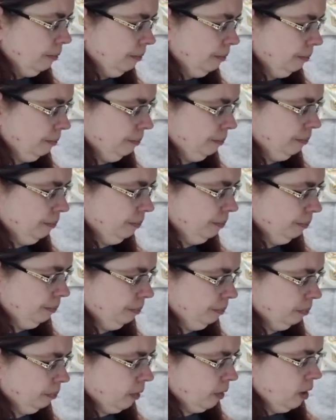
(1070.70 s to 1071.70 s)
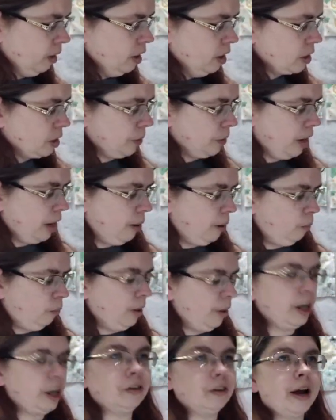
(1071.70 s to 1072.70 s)
So we're going to have
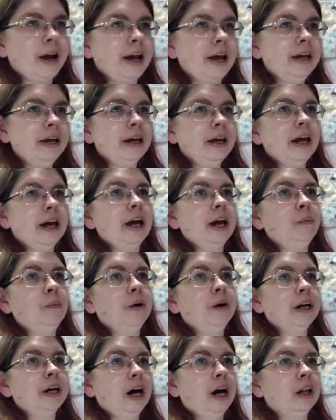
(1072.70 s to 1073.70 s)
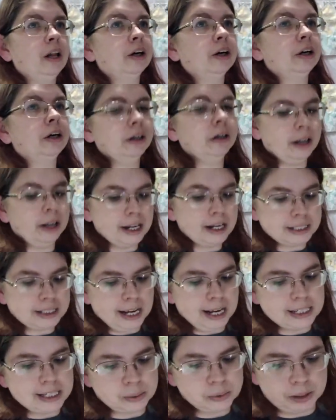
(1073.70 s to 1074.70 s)
one gray and one color as a
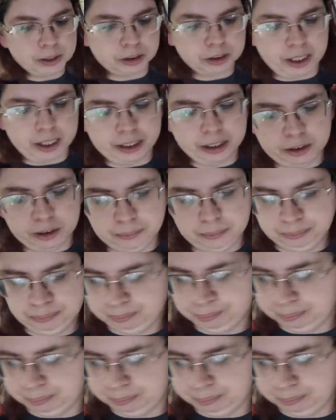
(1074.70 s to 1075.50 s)
half square triangle.